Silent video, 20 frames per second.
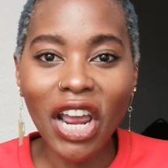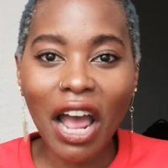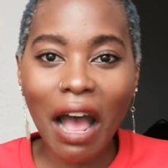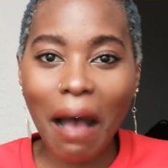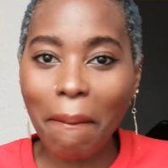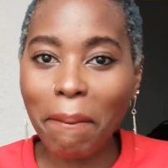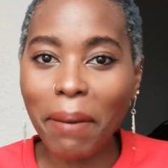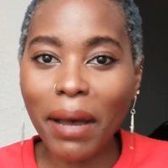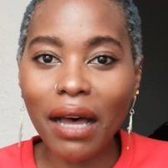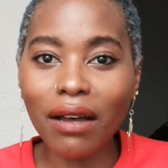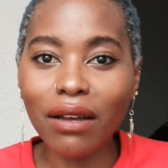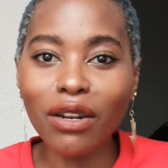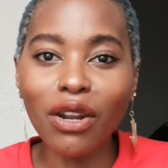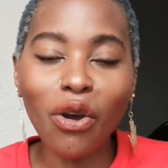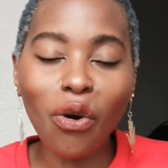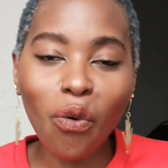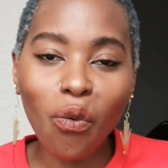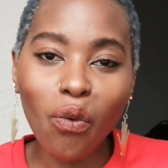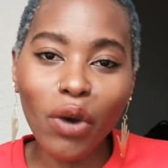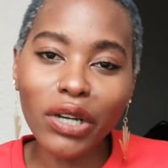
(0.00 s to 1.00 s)
about
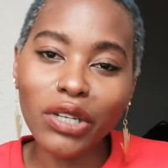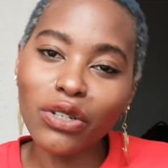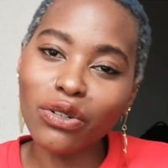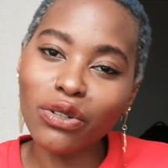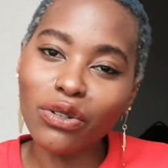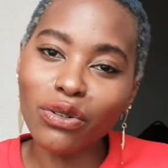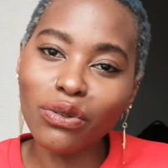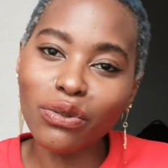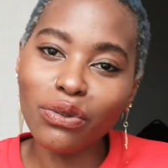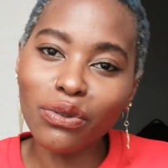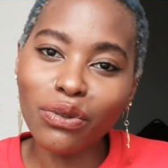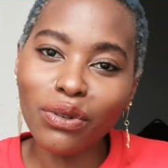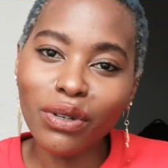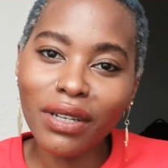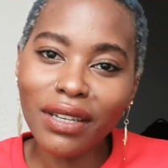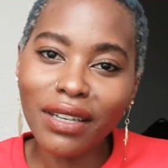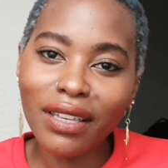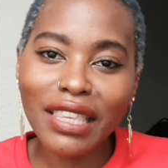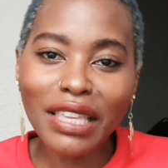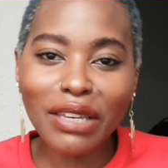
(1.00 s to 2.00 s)
what you do,
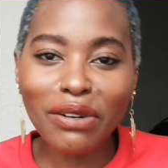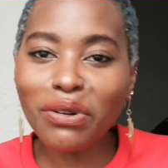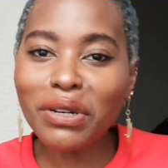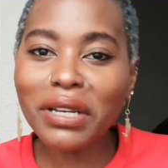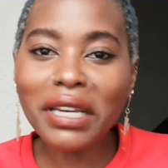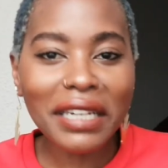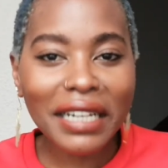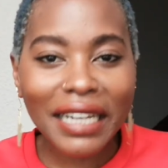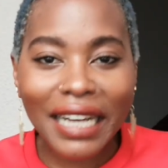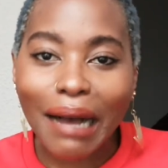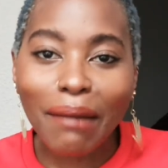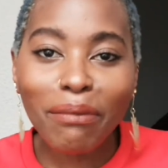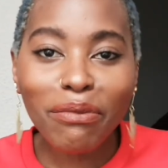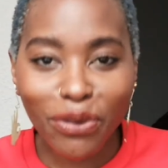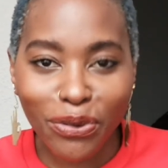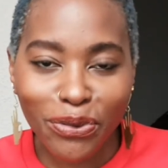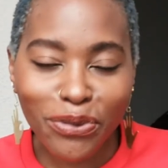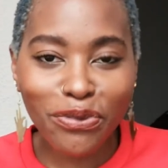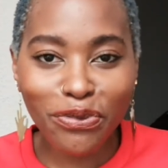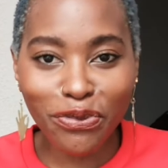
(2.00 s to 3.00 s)
they're not gonna come
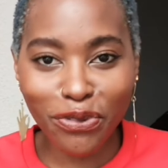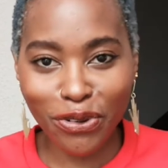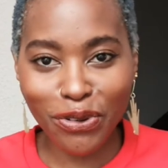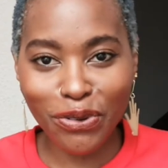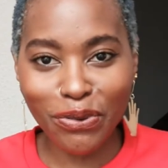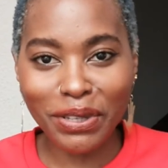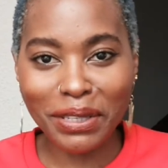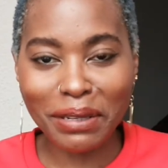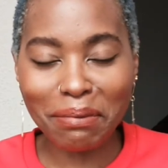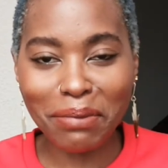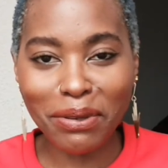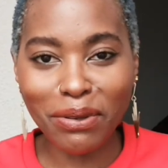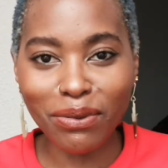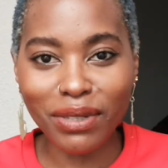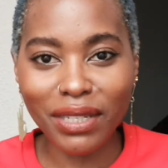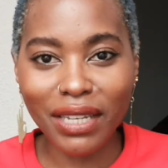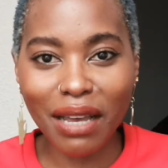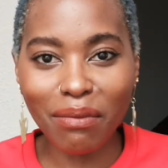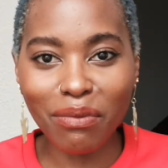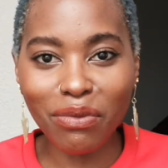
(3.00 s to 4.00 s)
through for you when the bills
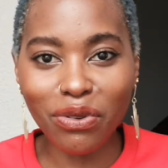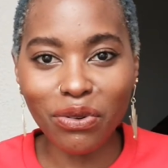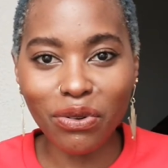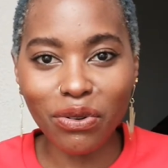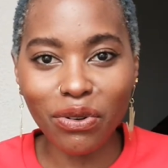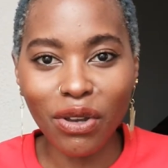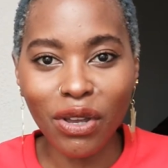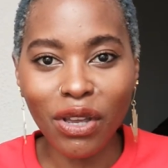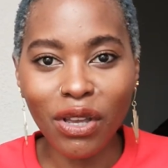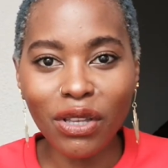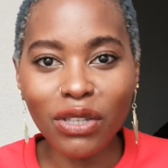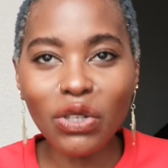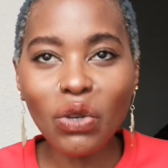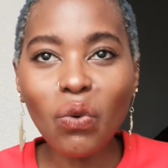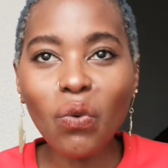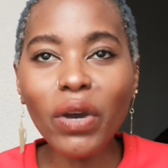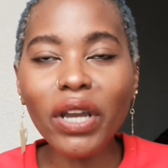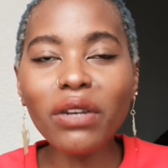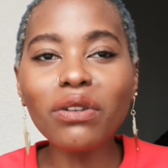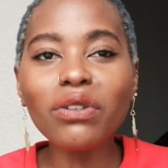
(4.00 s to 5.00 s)
come through. So
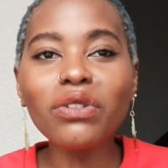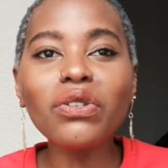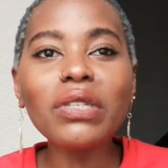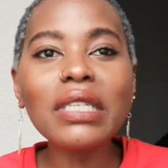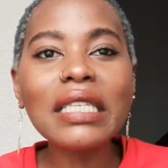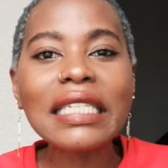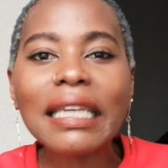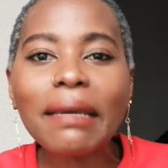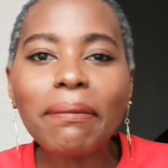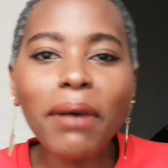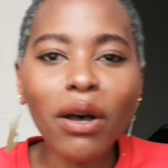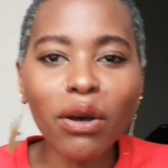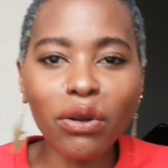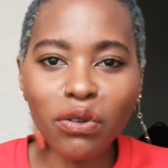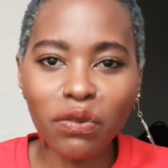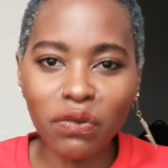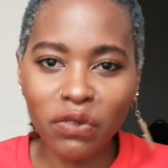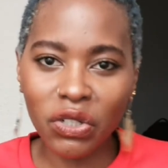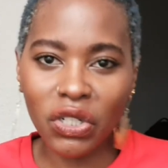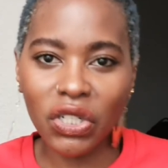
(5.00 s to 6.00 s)
why don't you step out
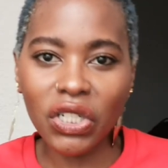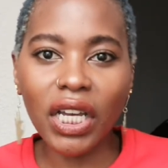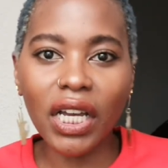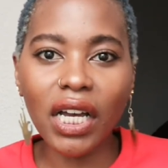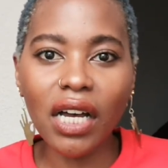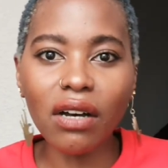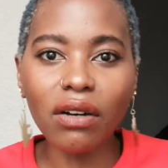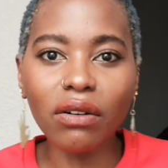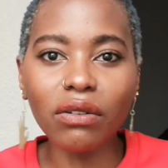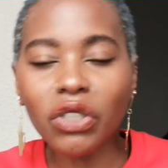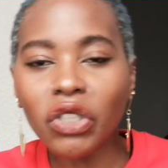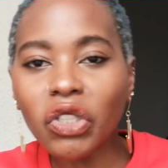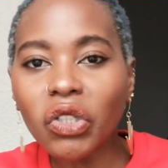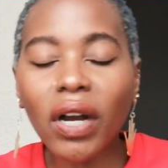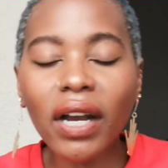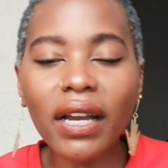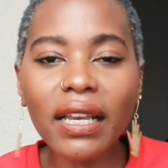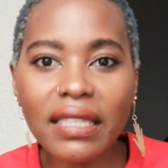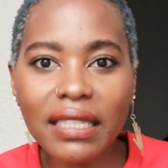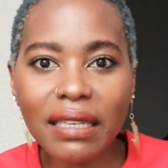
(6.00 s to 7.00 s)
of your shell or
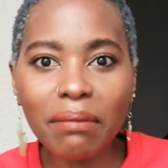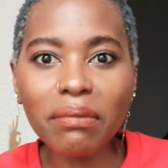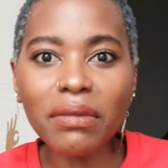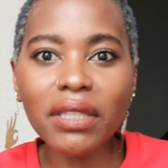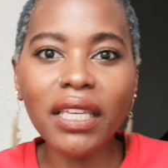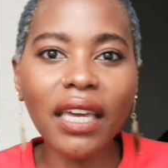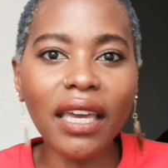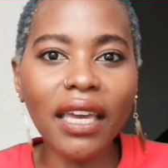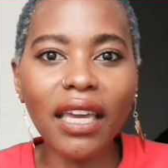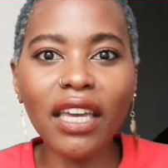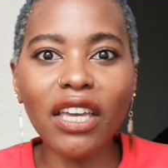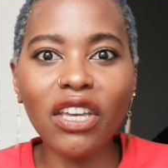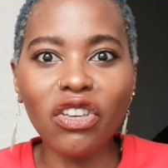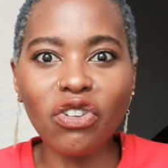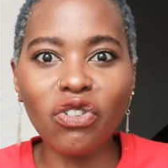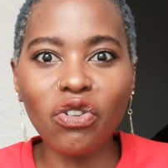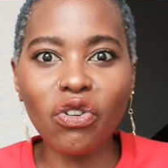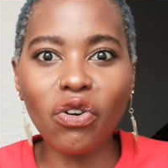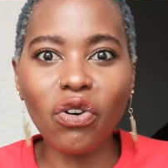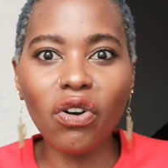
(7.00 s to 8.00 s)
try something,
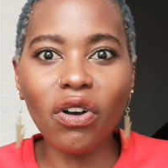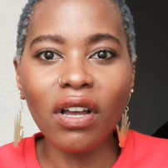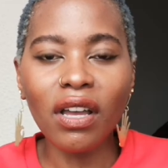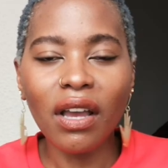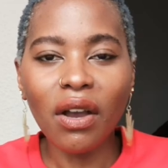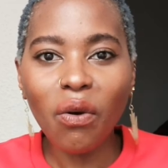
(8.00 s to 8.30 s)
you know?